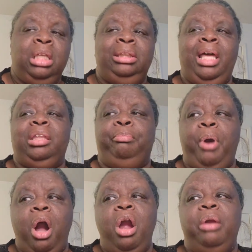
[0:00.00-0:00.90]
Now, the
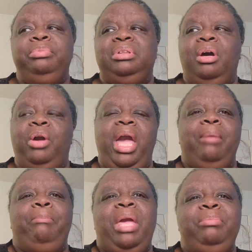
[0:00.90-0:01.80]
Barbs, okay,
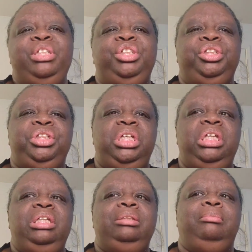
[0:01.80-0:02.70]
maybe
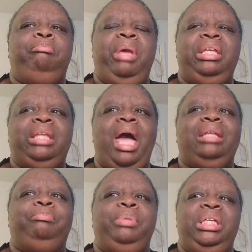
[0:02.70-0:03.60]
she may
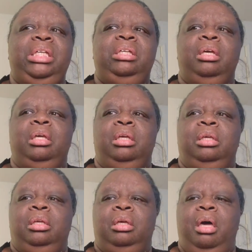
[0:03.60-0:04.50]
not be
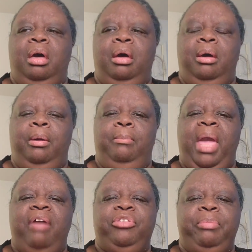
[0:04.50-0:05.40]

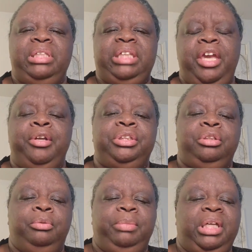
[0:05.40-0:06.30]
have the best
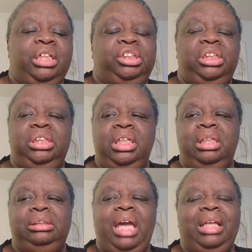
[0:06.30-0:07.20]
character, because she
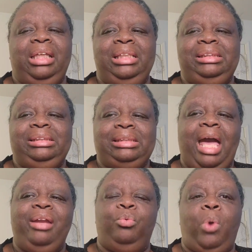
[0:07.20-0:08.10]
does kind of
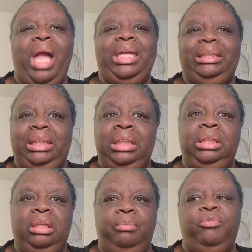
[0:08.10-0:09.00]
incite riot in
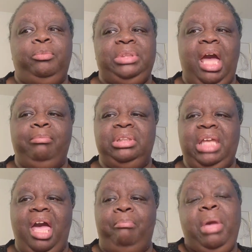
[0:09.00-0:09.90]
them from time to
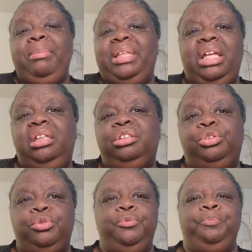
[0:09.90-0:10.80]
time. Maybe that is
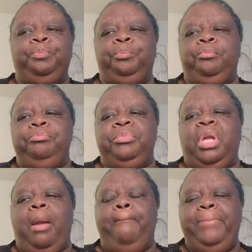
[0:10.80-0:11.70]
true.
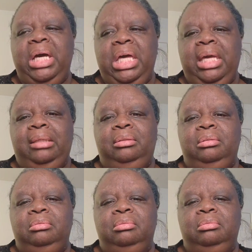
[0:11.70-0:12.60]
But,